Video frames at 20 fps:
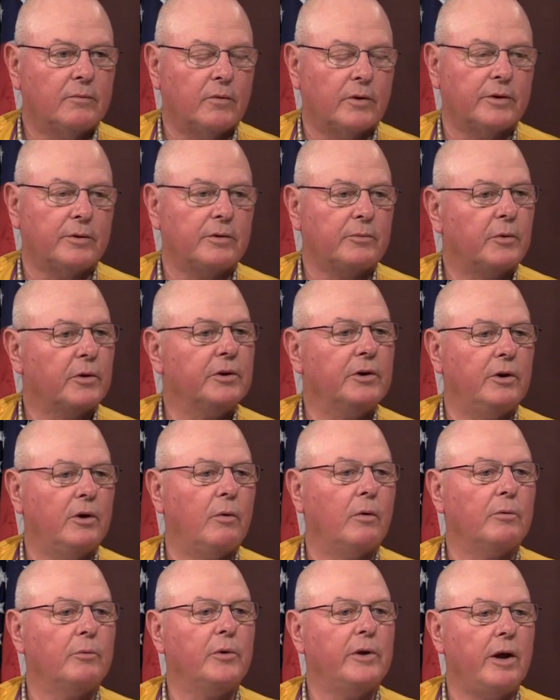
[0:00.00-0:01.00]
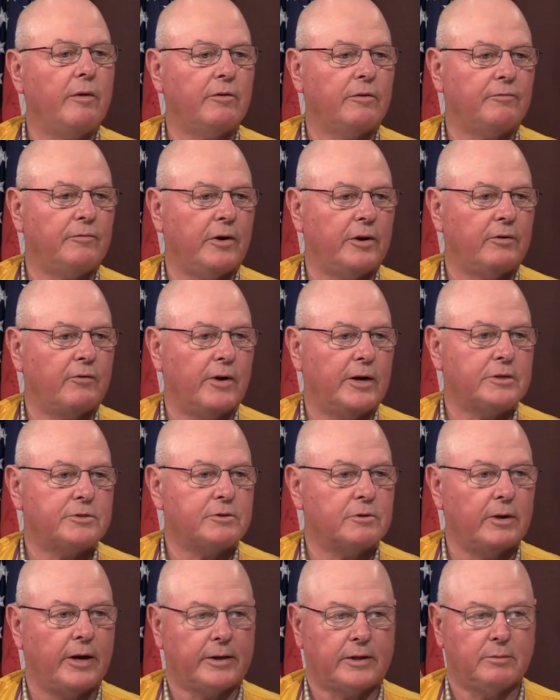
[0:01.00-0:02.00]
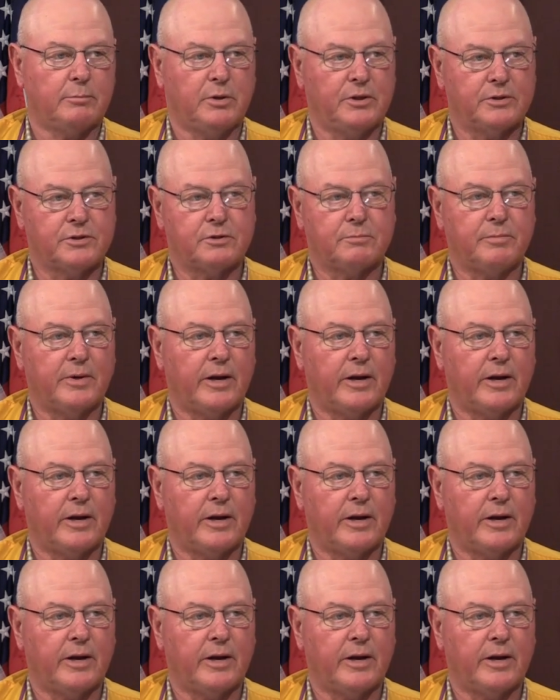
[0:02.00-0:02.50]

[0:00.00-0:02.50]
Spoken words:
When we have a fundraiser like the Blizzard